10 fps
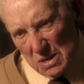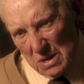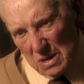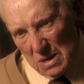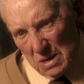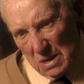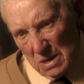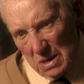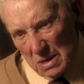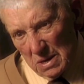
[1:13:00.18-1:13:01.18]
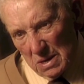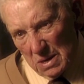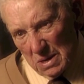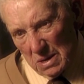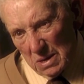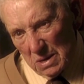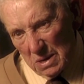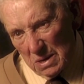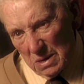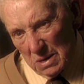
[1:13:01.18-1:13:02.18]
Tank. Tanks.
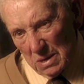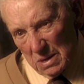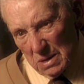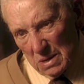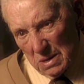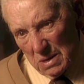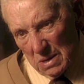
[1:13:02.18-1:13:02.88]
That's my